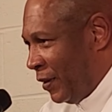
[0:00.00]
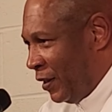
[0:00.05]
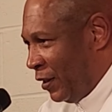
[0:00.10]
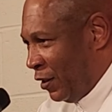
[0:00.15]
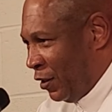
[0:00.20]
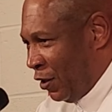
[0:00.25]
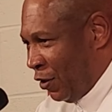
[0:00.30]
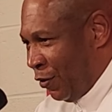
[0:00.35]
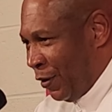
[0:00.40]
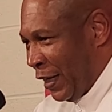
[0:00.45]

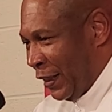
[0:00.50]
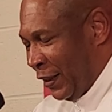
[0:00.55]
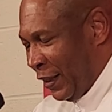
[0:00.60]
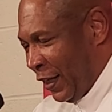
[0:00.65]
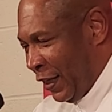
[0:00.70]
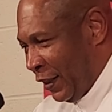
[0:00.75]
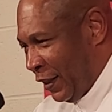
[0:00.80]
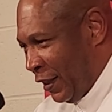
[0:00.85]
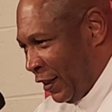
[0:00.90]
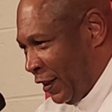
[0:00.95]
You know, I
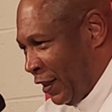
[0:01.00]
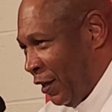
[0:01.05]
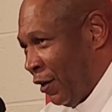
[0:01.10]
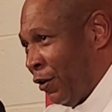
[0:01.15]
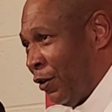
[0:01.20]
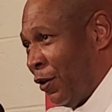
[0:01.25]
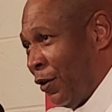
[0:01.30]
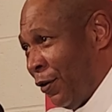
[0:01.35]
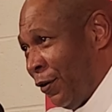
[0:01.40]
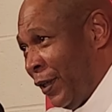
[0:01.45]
think that they are
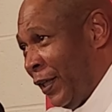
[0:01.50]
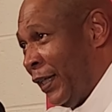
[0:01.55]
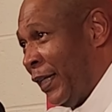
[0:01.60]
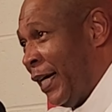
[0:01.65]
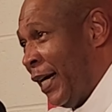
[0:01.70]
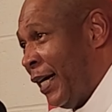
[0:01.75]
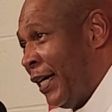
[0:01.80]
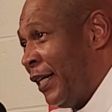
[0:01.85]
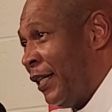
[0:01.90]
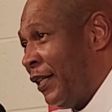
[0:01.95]
learning
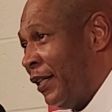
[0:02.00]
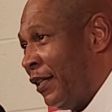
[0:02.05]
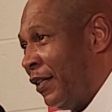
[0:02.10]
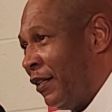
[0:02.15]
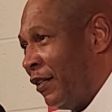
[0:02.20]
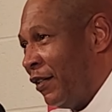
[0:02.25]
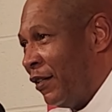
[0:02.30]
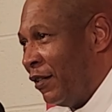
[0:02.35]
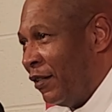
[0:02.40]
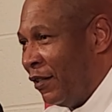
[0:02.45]
that.
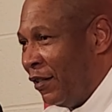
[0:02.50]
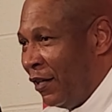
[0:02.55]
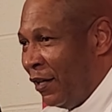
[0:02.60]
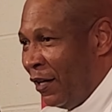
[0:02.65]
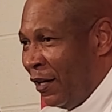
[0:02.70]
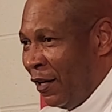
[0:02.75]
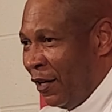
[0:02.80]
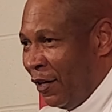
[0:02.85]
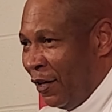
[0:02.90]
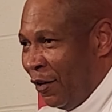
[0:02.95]

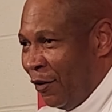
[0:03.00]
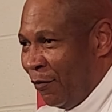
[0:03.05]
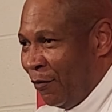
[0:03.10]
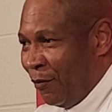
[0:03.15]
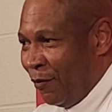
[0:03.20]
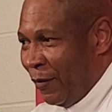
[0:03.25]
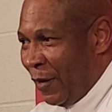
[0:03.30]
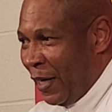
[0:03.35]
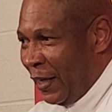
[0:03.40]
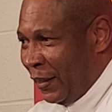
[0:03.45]

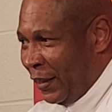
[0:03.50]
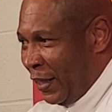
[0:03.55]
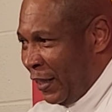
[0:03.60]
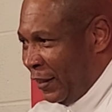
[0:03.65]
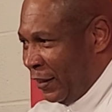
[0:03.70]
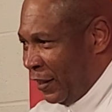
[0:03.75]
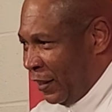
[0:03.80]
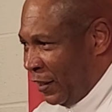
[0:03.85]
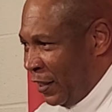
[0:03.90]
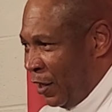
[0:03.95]
I
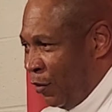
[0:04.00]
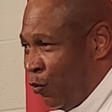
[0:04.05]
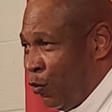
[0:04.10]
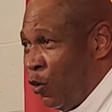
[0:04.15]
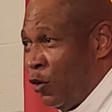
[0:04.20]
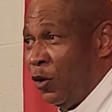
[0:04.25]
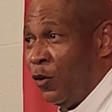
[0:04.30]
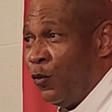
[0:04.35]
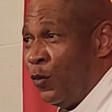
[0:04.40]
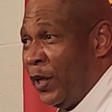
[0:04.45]
think that they
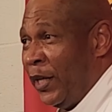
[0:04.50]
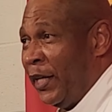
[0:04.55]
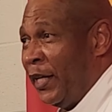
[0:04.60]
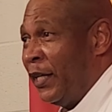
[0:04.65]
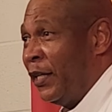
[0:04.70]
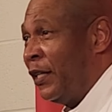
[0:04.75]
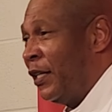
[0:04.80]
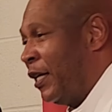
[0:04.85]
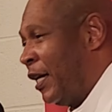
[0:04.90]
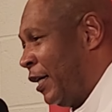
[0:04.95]
want to
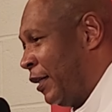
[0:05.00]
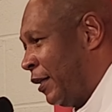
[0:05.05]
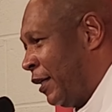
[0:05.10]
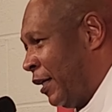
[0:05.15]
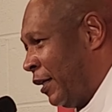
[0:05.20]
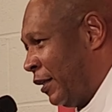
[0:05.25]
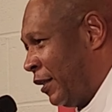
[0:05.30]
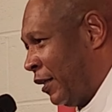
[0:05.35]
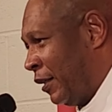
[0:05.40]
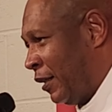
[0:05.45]
win. I
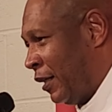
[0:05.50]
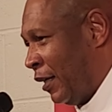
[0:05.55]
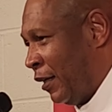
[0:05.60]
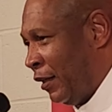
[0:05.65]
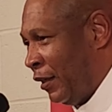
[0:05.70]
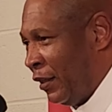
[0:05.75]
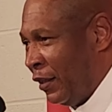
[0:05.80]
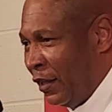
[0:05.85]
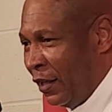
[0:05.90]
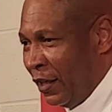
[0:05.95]
think that
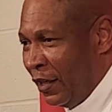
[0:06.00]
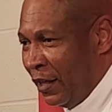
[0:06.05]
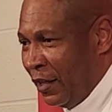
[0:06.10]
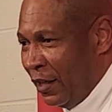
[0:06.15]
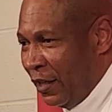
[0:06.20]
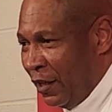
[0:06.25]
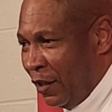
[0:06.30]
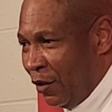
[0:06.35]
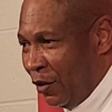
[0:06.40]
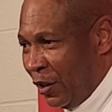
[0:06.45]
they
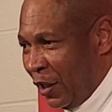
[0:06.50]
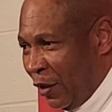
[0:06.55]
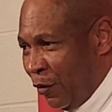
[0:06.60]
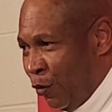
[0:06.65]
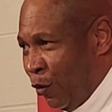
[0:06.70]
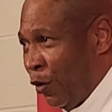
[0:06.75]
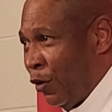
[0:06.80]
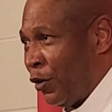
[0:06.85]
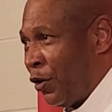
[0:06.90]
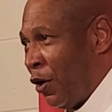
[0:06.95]

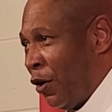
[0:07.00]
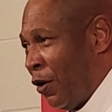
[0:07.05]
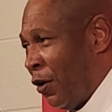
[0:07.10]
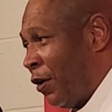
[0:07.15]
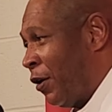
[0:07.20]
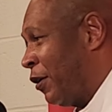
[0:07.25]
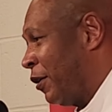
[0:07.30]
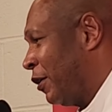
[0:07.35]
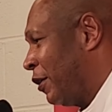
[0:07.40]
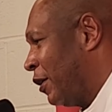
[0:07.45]
work
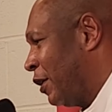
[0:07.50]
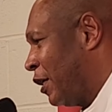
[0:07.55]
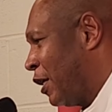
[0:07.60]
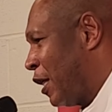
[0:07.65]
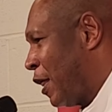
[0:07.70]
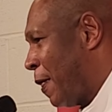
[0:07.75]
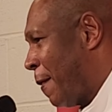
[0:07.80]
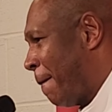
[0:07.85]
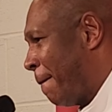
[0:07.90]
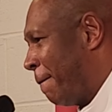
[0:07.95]
hard,
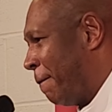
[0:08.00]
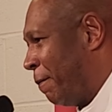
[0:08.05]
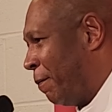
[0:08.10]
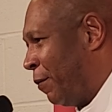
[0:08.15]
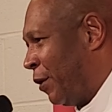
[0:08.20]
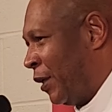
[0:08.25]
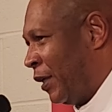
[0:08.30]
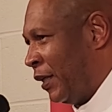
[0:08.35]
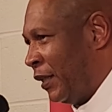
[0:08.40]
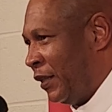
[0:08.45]

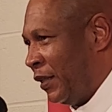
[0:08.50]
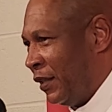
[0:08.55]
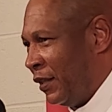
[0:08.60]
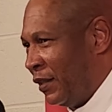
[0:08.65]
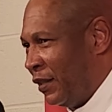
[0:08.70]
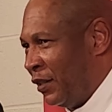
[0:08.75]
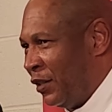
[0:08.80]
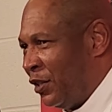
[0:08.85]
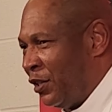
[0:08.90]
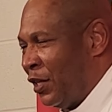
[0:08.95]
but
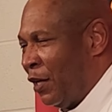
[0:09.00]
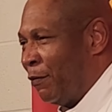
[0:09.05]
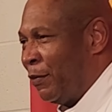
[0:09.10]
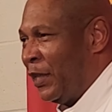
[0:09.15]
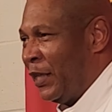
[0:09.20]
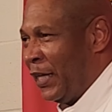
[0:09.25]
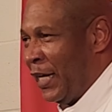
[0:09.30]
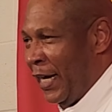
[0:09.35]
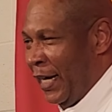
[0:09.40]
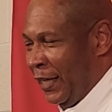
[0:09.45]

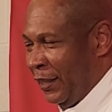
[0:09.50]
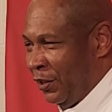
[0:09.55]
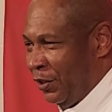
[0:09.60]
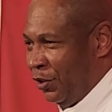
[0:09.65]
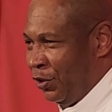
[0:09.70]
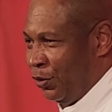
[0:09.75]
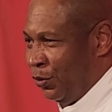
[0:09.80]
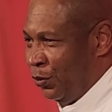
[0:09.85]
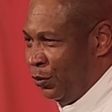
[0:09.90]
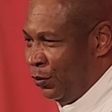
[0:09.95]
something has
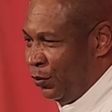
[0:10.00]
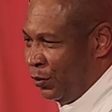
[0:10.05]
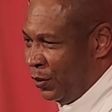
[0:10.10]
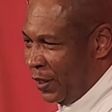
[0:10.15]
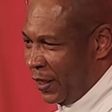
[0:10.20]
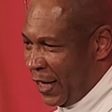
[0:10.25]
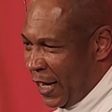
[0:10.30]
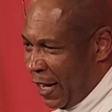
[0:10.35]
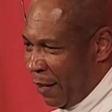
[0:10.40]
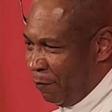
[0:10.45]
to
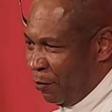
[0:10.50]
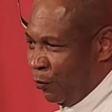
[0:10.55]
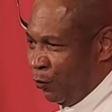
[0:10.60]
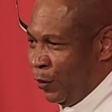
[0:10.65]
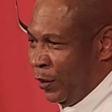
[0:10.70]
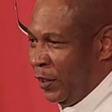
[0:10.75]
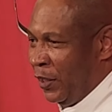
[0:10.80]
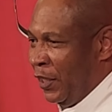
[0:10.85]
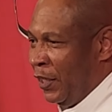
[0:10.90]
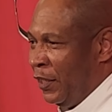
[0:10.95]
happen
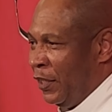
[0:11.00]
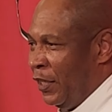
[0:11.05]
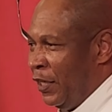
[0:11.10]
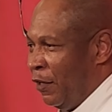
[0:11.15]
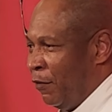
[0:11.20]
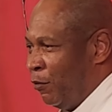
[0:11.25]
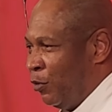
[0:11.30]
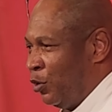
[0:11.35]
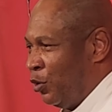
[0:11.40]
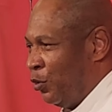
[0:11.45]
within
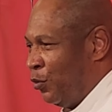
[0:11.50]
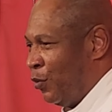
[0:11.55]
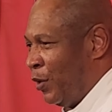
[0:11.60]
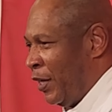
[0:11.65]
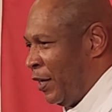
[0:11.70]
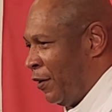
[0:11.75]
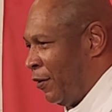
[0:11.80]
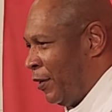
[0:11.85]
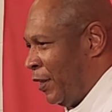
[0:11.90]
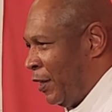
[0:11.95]
them to
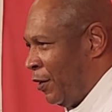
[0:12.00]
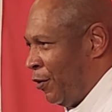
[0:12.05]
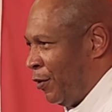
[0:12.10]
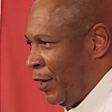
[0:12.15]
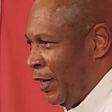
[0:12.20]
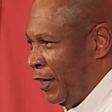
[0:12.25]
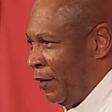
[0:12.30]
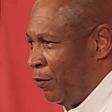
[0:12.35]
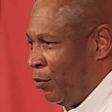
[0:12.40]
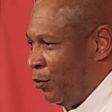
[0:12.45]
where they are
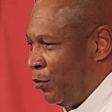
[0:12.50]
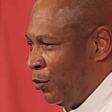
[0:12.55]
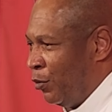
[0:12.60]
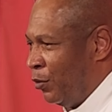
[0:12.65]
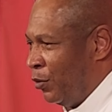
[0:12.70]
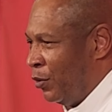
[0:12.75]
able